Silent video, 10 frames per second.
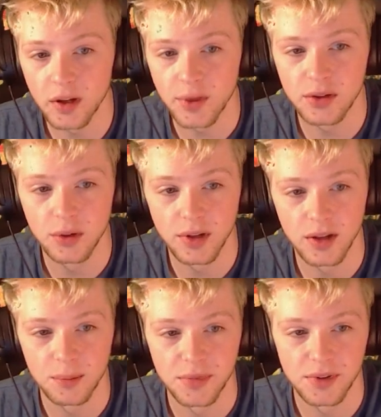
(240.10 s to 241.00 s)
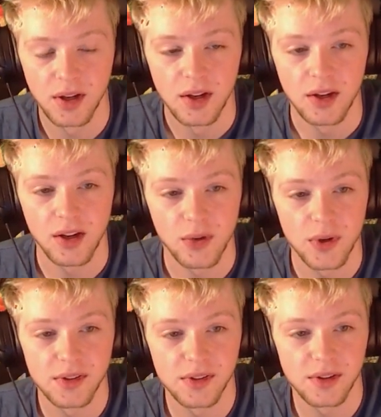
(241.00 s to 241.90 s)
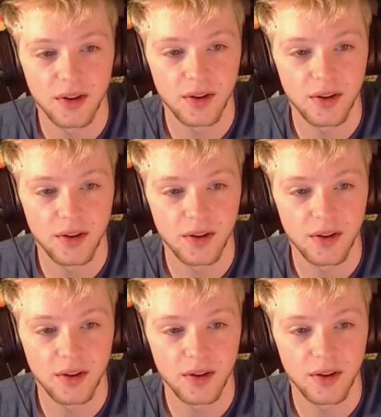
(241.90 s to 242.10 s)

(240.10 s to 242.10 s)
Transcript: 2 times. Increases